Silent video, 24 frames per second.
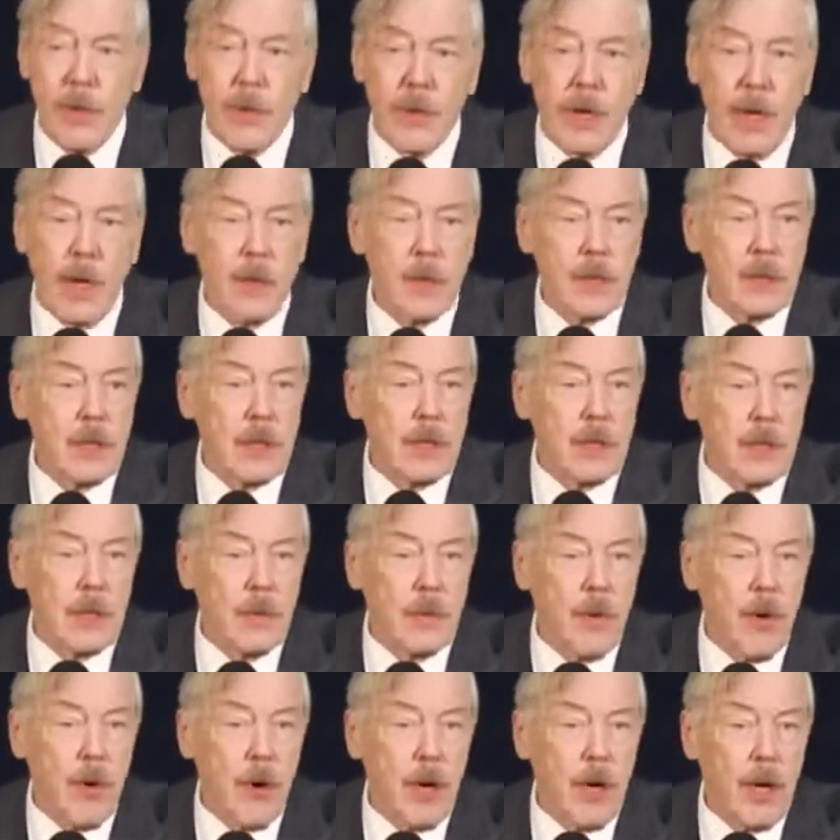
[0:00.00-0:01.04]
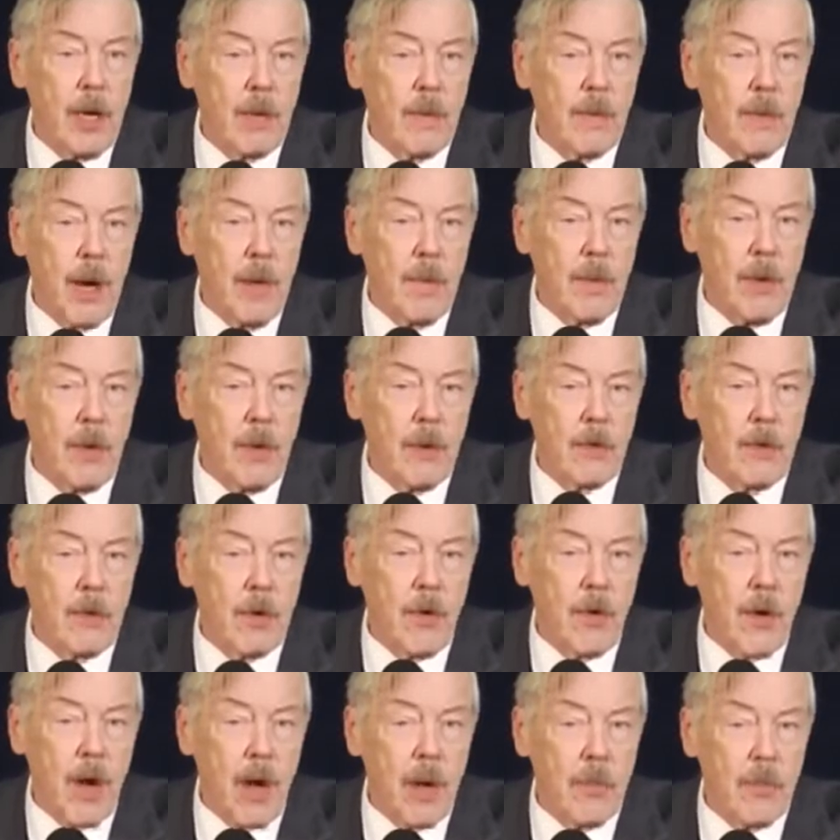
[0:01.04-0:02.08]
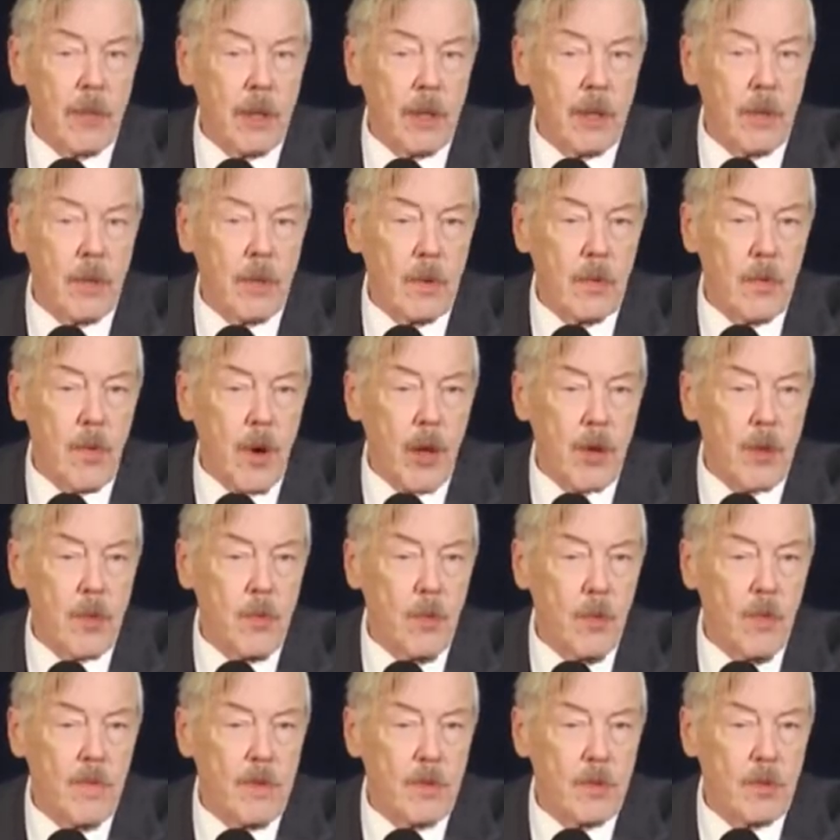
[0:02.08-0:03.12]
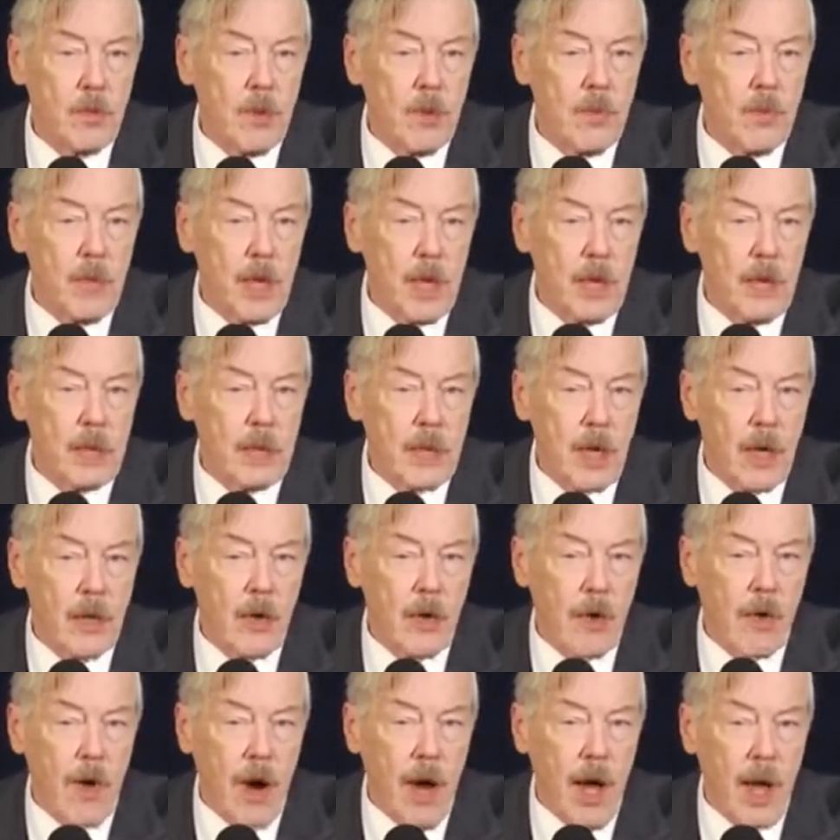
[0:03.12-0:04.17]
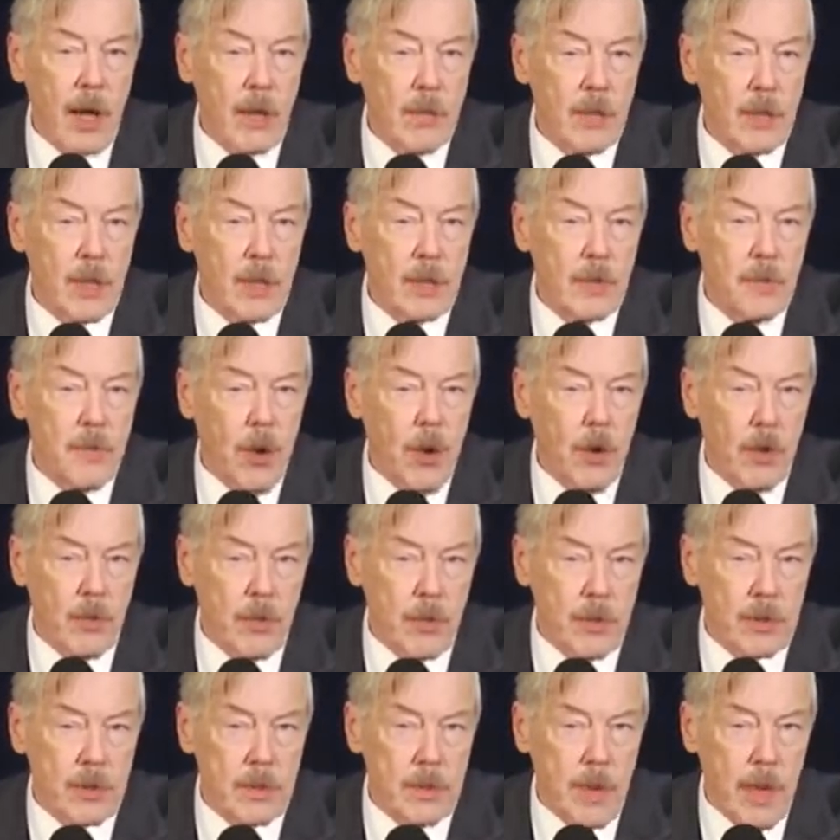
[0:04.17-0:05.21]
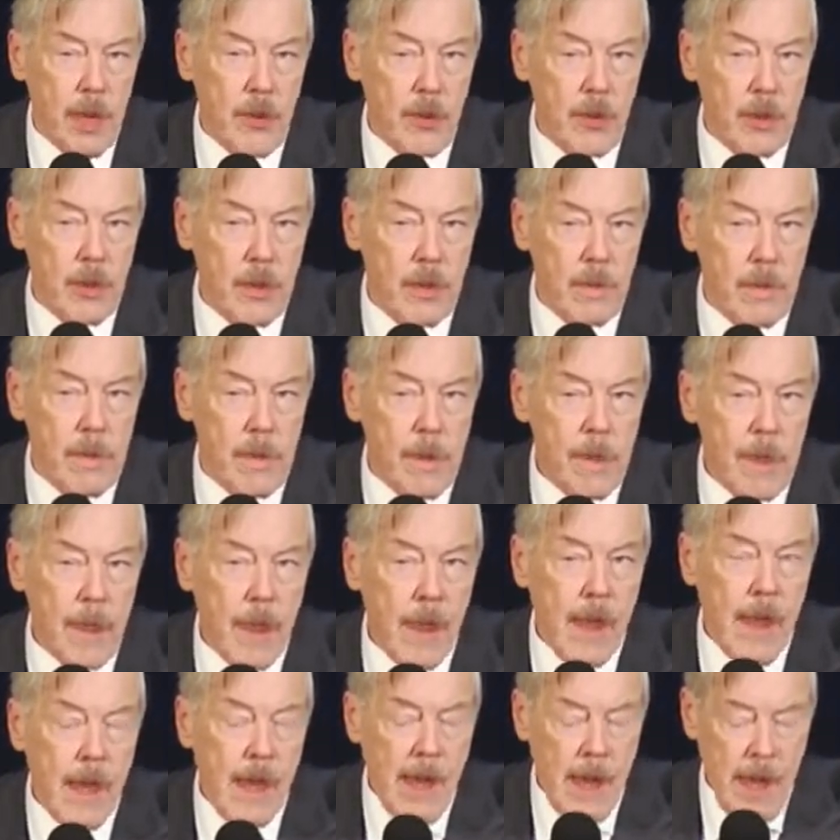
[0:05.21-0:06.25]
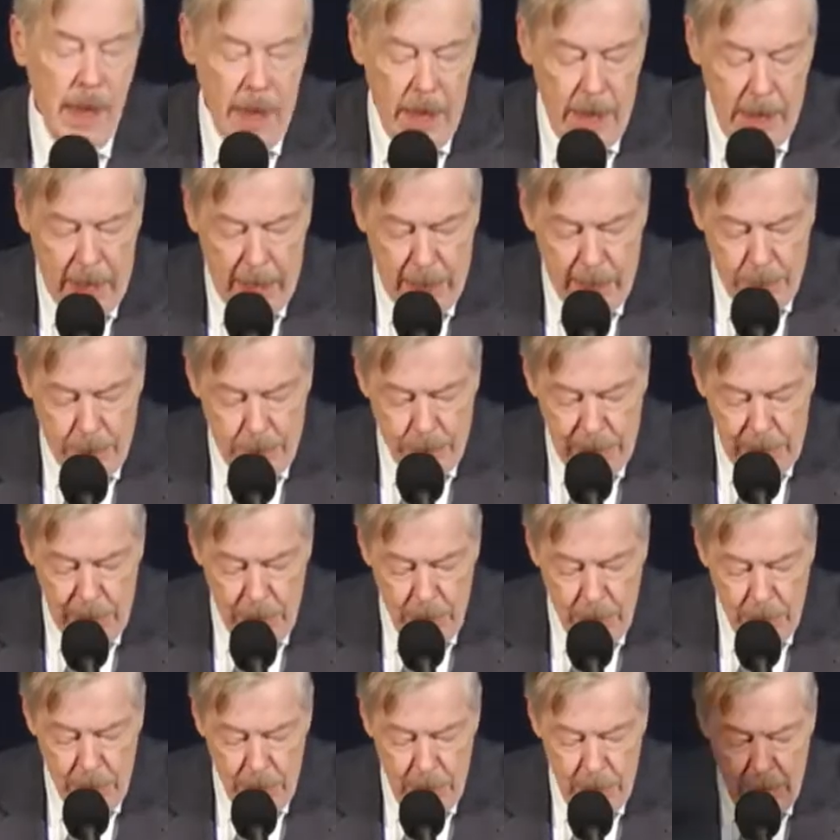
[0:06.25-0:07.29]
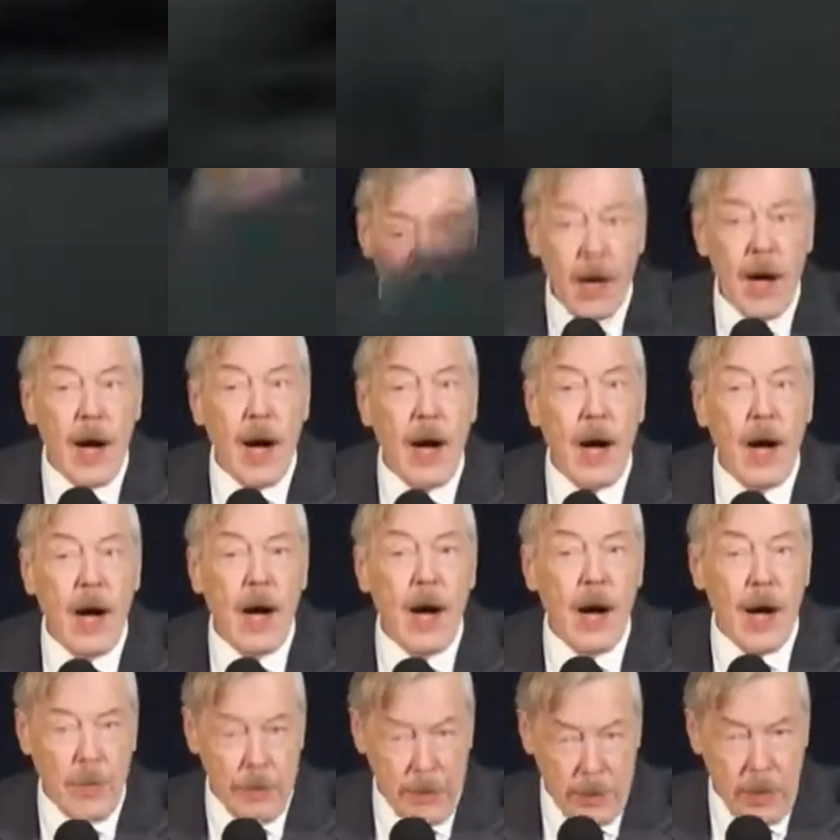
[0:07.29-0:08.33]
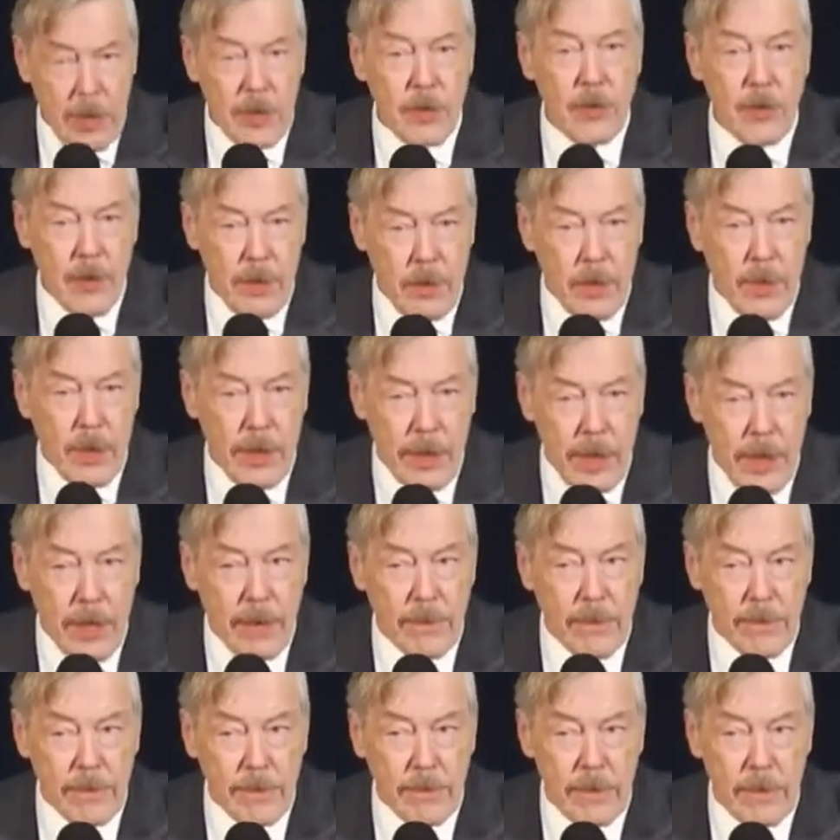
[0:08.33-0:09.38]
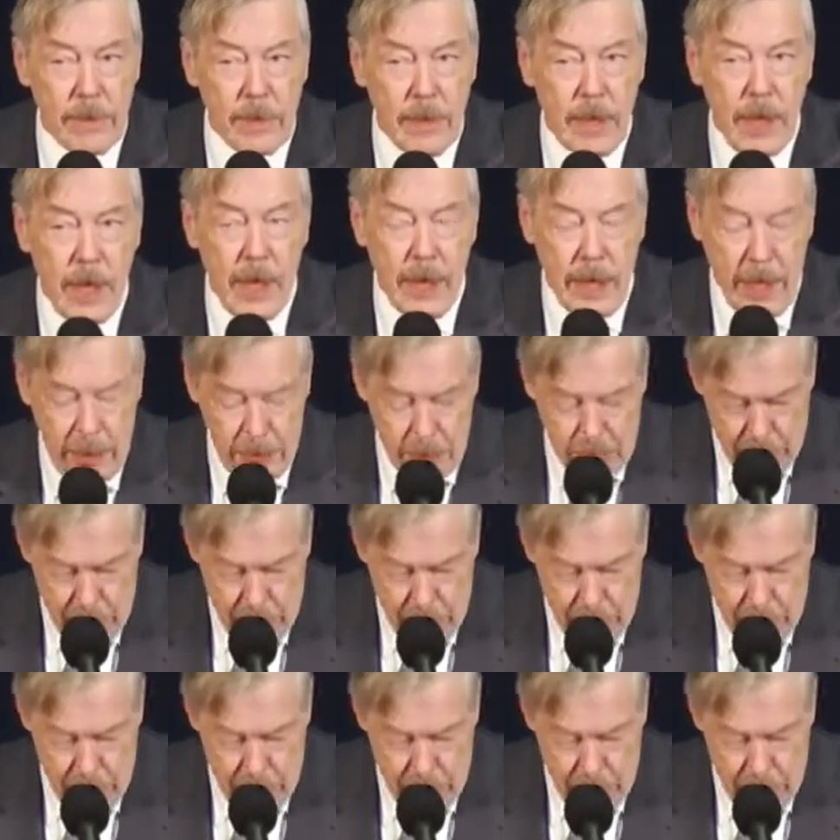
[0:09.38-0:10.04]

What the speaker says: when I was a little boy, and my mother and grandmother would watch movies with me and start crying because Poland wasn't mentioned. And I pledged to them, I'm going to do it one day, and that's